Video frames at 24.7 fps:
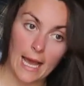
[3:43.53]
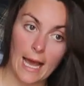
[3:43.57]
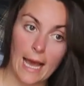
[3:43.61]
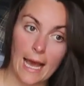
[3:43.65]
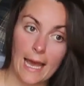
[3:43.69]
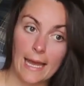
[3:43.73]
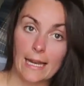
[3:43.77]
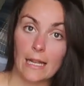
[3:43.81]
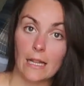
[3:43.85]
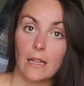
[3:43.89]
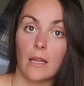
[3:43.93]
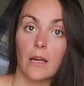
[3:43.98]
I
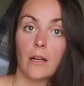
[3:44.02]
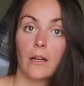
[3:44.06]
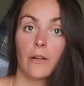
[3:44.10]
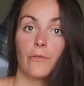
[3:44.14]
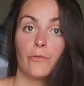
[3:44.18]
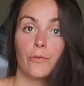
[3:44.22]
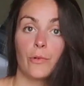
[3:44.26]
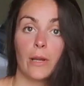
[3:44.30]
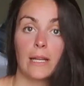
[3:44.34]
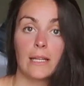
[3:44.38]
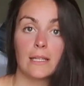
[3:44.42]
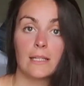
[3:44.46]
had a lot
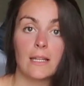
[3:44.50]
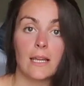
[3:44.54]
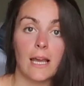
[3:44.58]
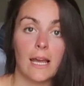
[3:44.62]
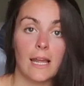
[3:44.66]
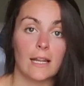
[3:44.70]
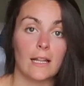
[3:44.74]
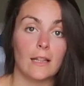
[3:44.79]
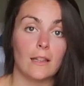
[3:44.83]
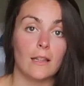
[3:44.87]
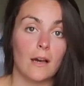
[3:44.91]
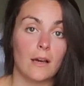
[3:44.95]
of wind
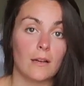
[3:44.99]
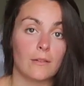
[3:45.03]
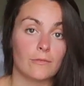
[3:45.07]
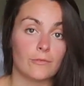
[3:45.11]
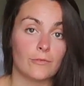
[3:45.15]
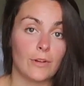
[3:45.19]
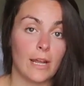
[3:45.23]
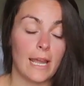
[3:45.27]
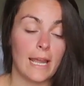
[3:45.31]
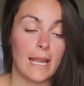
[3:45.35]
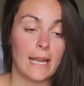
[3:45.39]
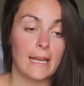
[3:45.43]
and a lot of
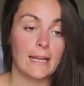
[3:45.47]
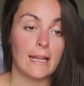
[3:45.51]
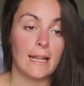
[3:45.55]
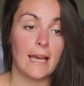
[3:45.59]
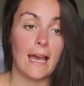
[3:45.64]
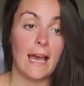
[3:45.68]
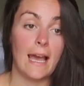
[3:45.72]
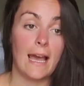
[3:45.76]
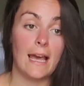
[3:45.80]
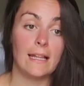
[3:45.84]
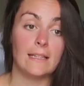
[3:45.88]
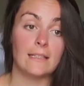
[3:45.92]
rain,
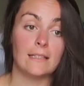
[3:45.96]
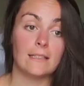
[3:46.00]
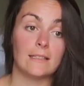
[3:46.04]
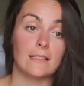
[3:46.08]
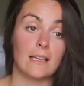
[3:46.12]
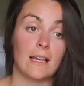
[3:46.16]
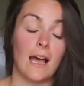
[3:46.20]
and